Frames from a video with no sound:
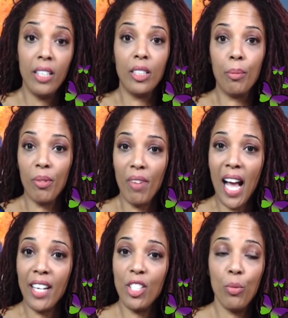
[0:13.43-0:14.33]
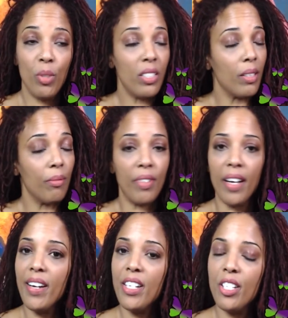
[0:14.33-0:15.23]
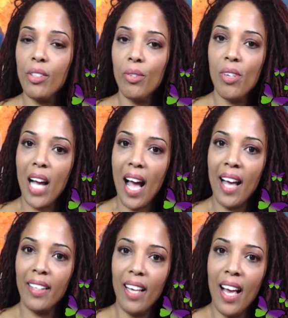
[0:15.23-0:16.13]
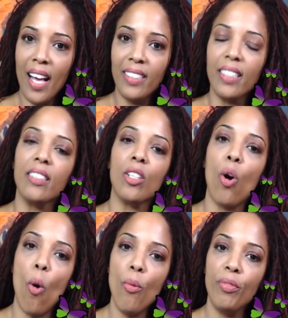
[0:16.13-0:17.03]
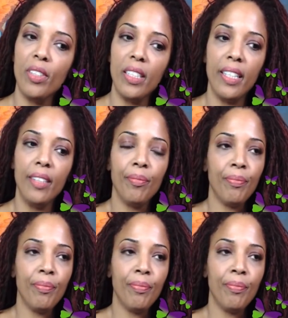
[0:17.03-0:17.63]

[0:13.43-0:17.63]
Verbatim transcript: to provide you with some very general guidelines and to hopefully